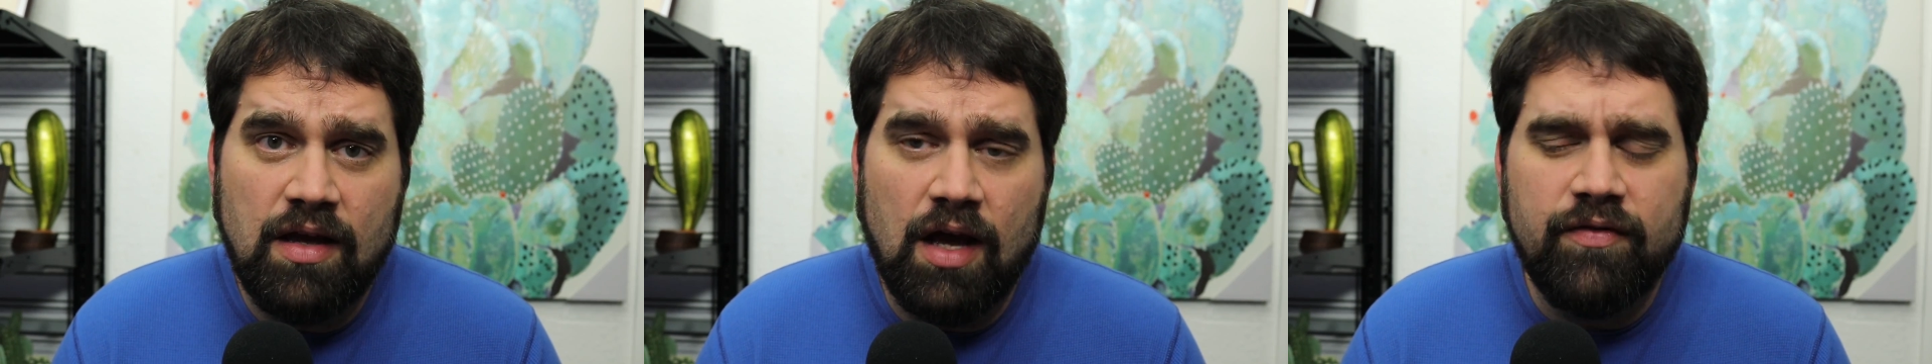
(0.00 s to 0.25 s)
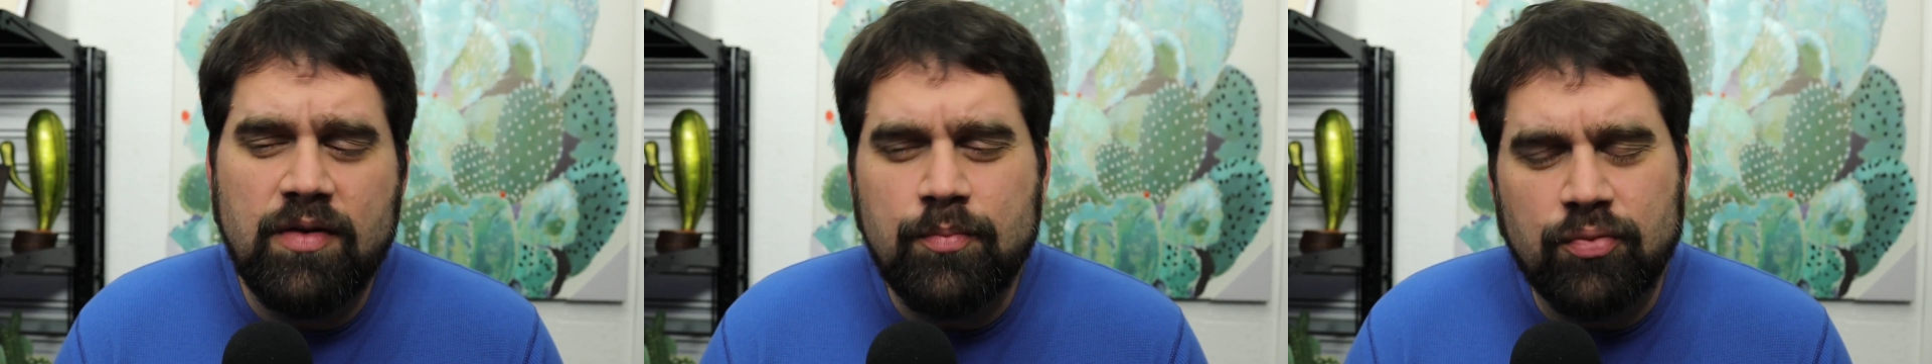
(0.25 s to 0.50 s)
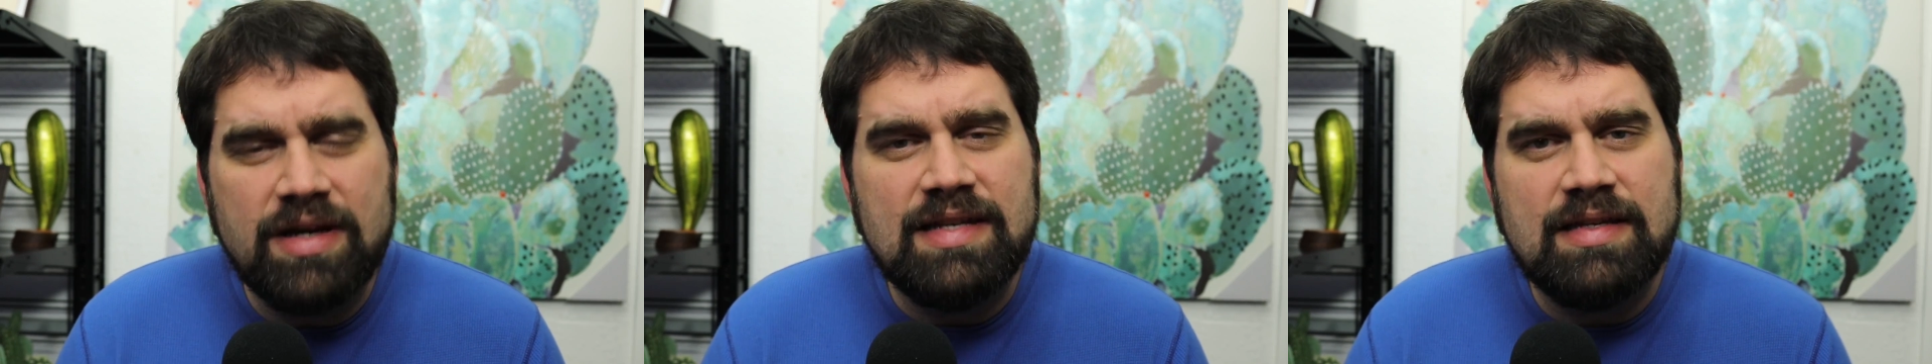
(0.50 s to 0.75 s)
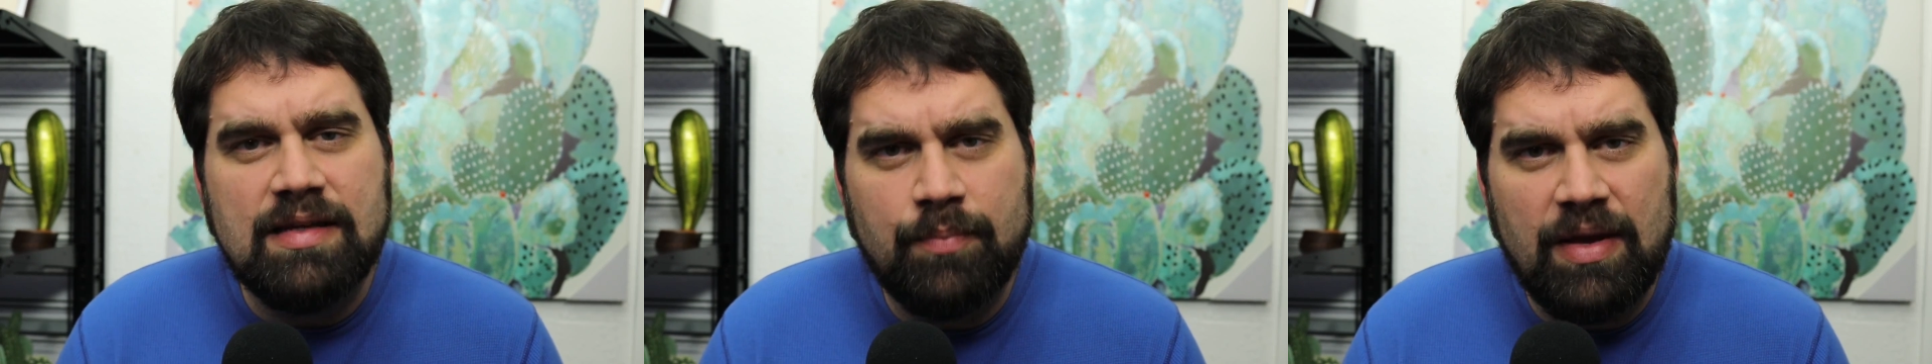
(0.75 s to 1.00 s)
of
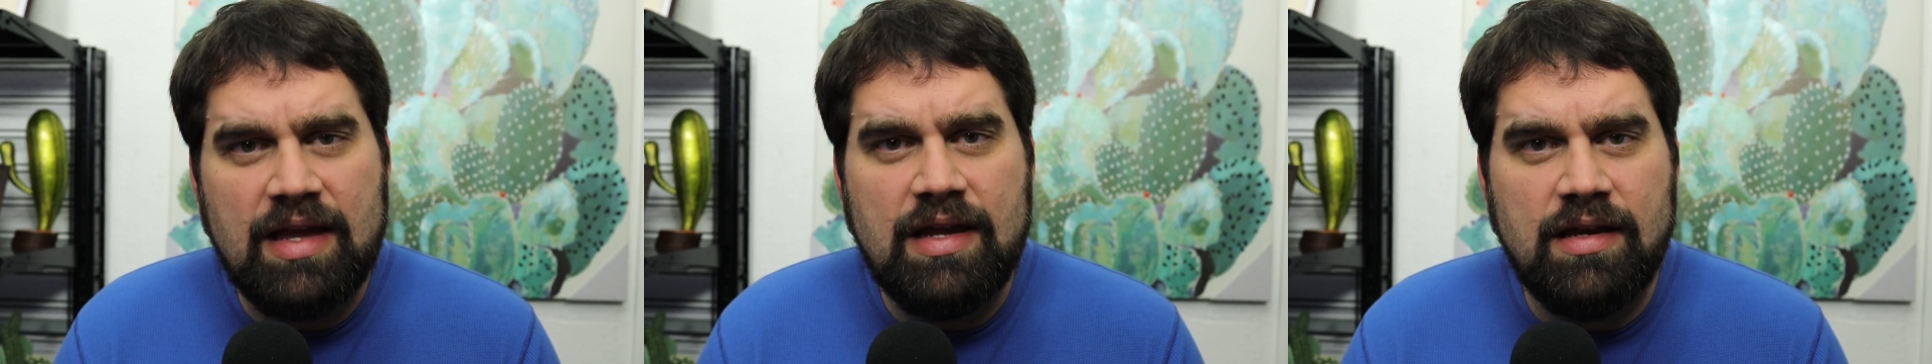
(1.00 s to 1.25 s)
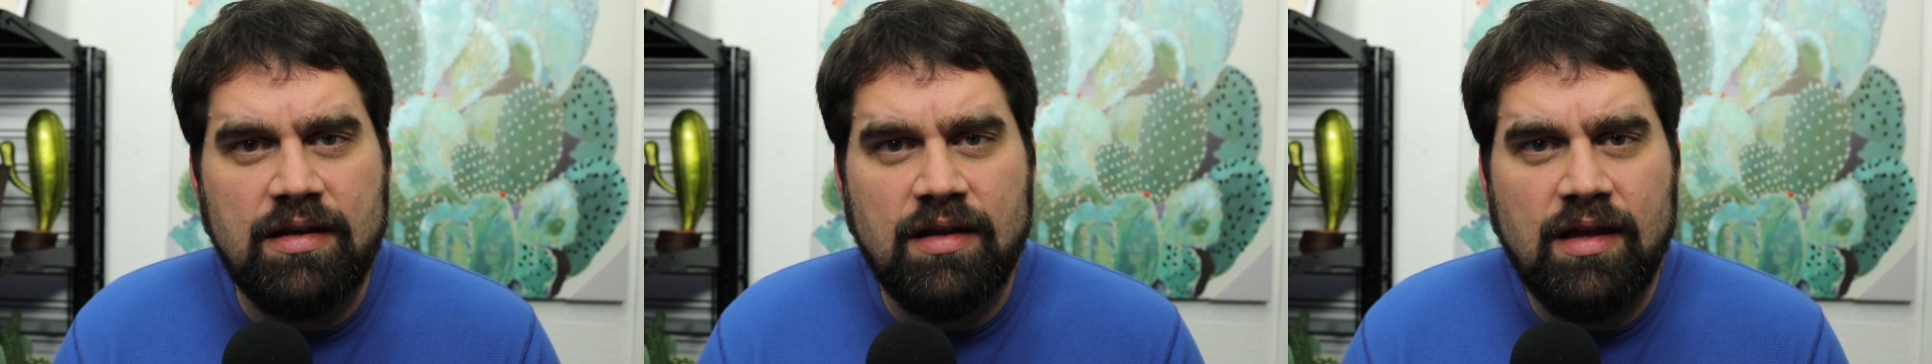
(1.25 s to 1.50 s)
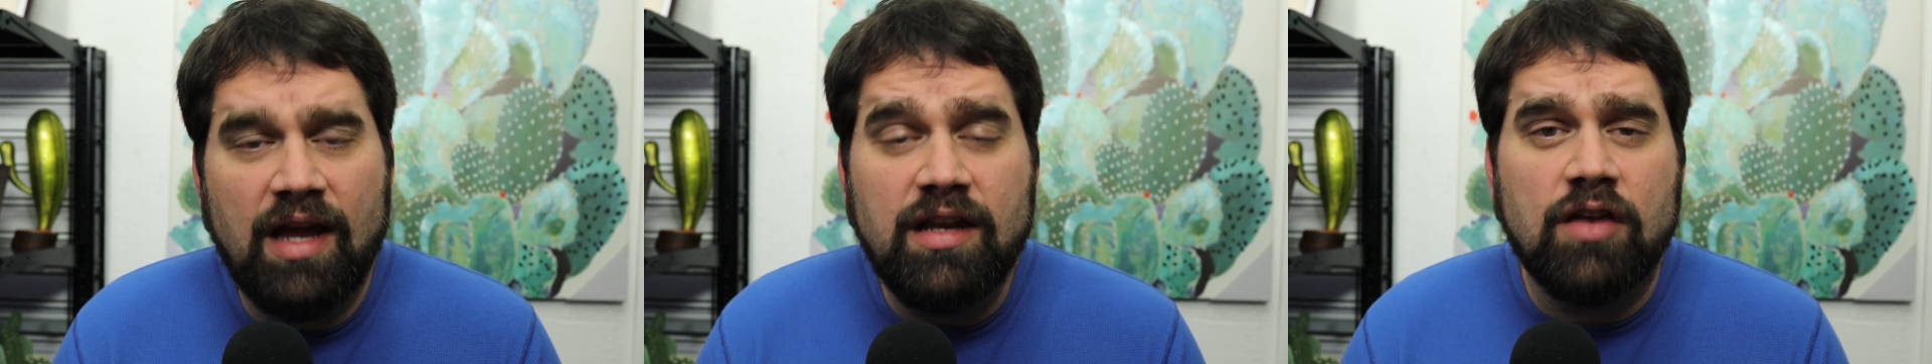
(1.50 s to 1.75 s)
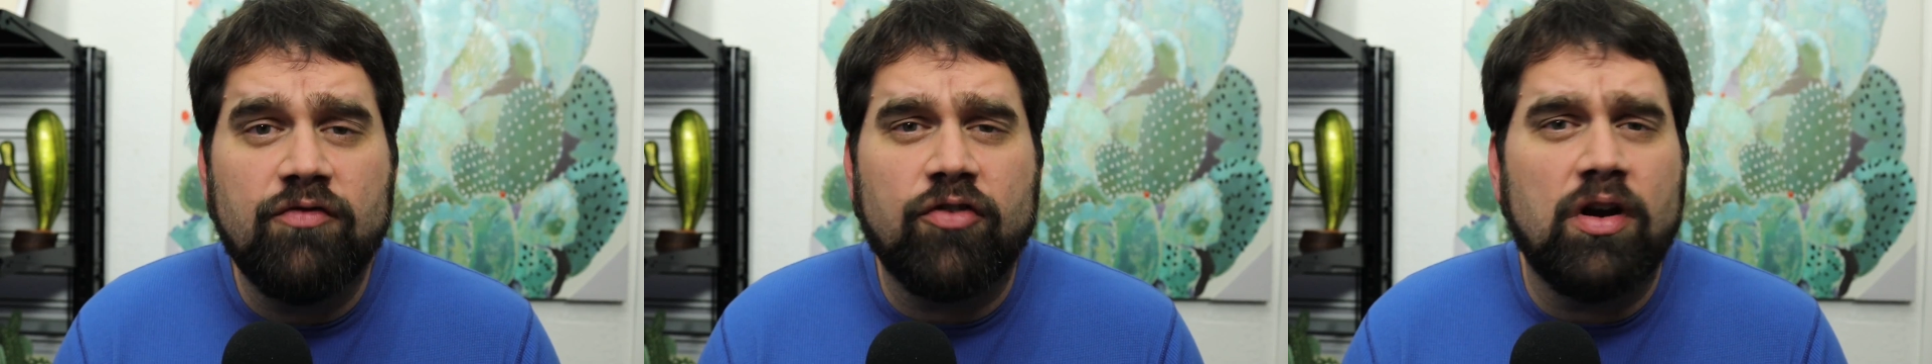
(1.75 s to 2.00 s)
embracing pain
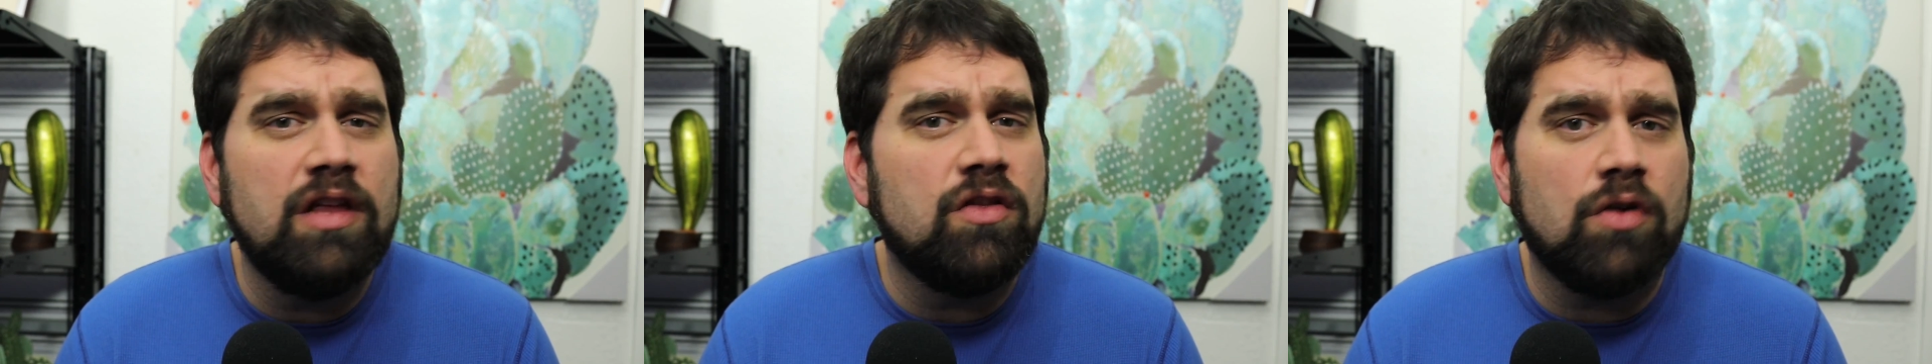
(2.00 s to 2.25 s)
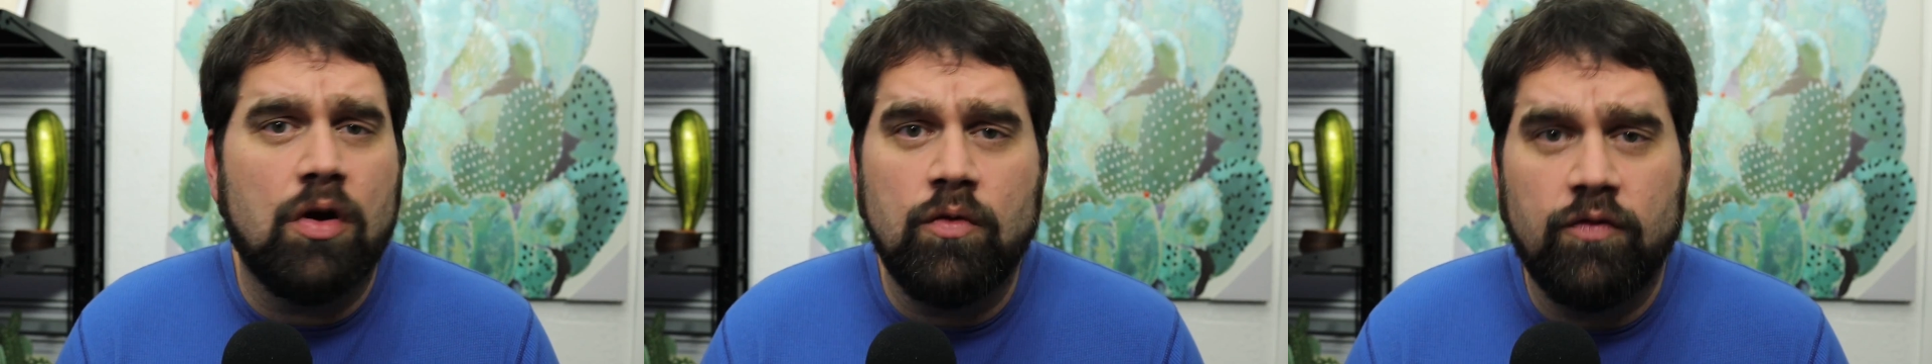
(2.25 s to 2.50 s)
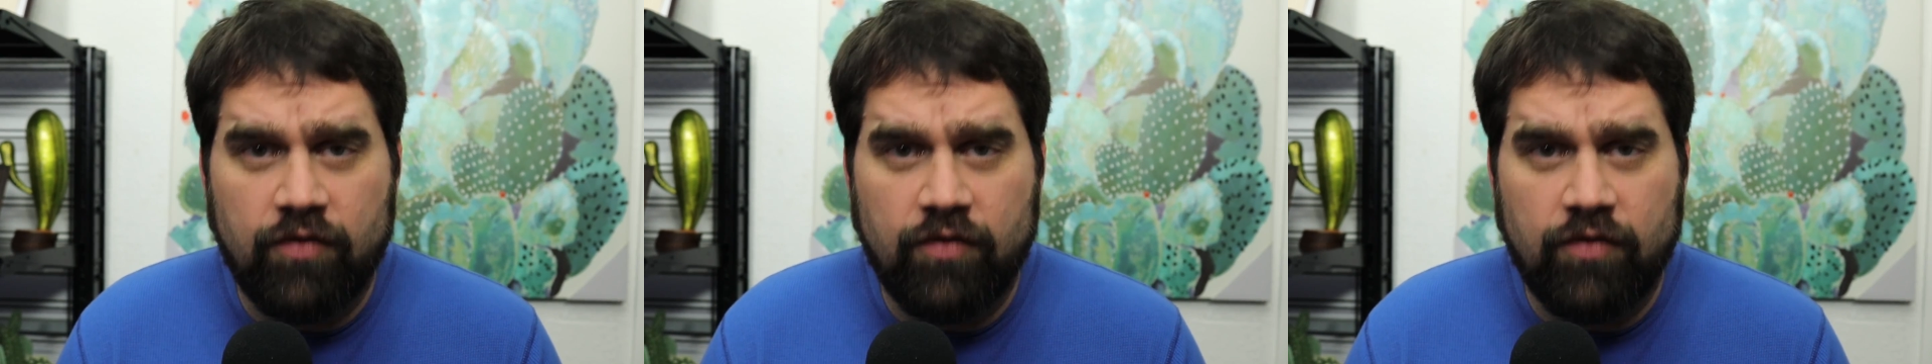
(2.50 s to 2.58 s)
and confronting their own